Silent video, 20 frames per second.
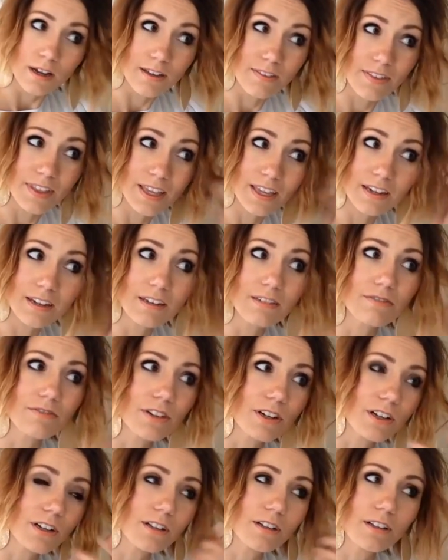And then
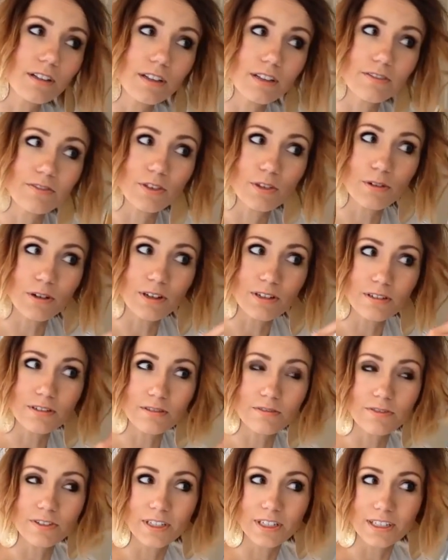if you
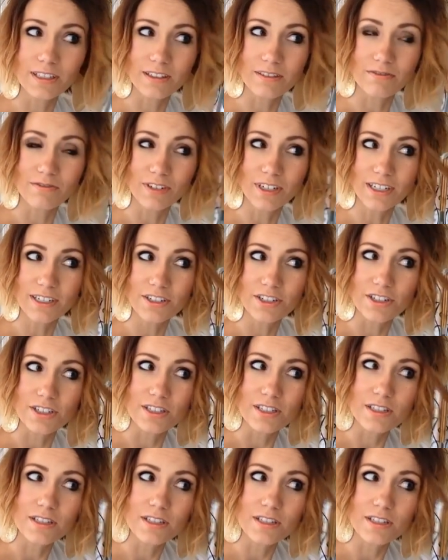also feel like the front